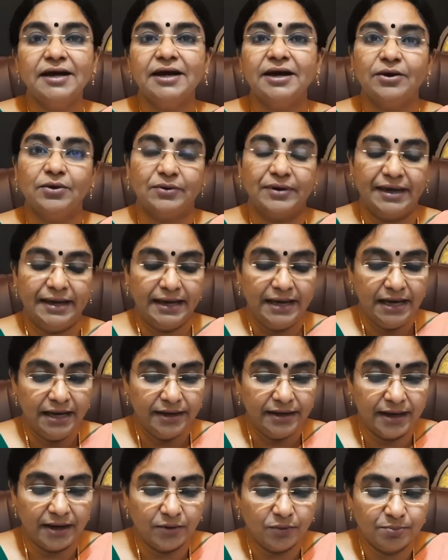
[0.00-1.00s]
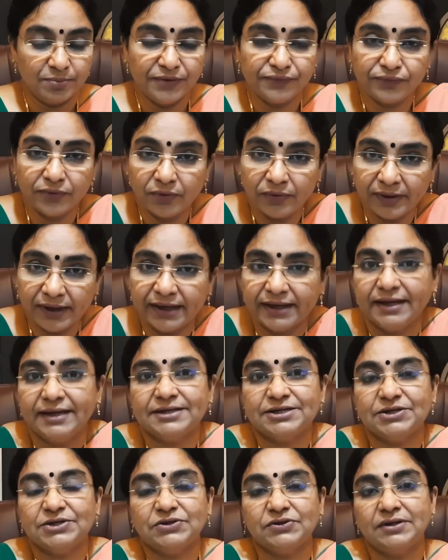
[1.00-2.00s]
Okay, now before I
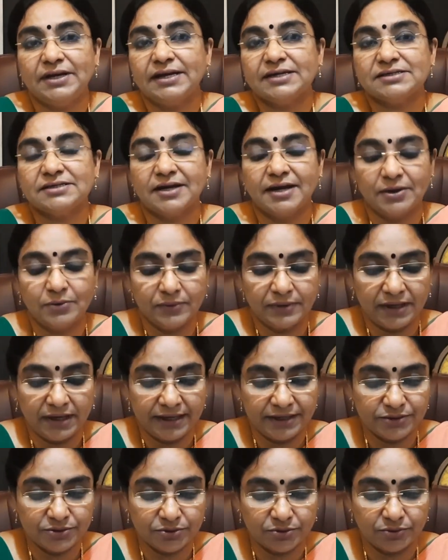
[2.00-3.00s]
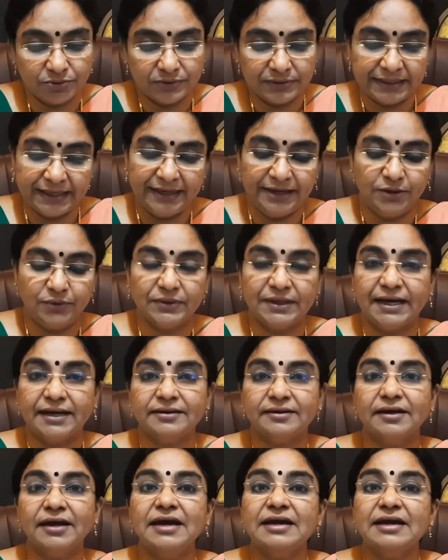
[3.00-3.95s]
get into that, I would like to tell you that